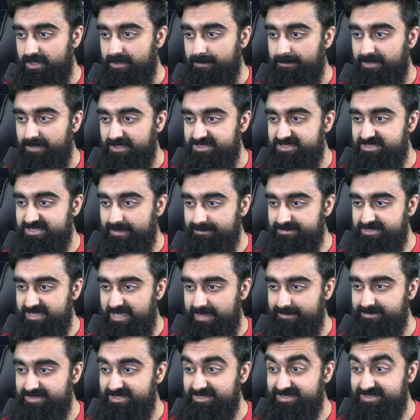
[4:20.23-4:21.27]
but
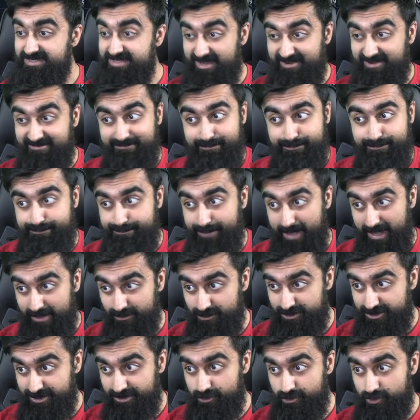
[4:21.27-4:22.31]
sometimes instead of
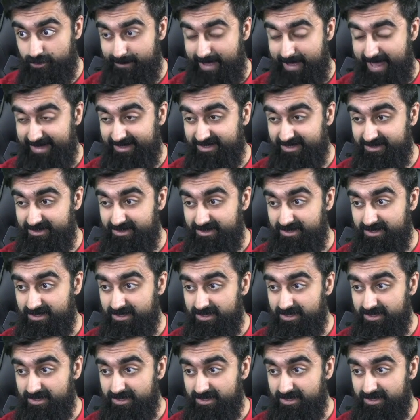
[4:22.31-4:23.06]
bouncing dramatically,